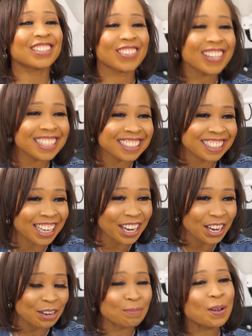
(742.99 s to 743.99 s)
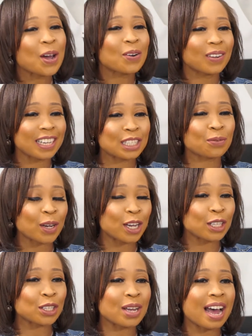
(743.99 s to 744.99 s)
third tip was for
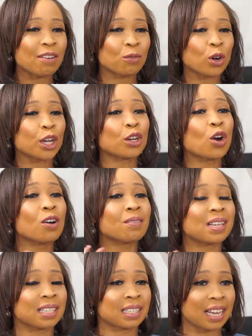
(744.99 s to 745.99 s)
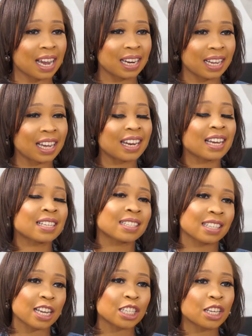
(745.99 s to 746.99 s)
you to avoid overstyling and
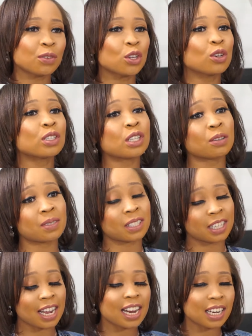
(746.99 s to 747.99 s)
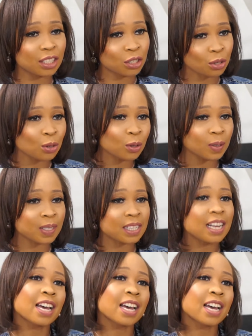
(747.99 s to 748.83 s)
excessive use of styling tools.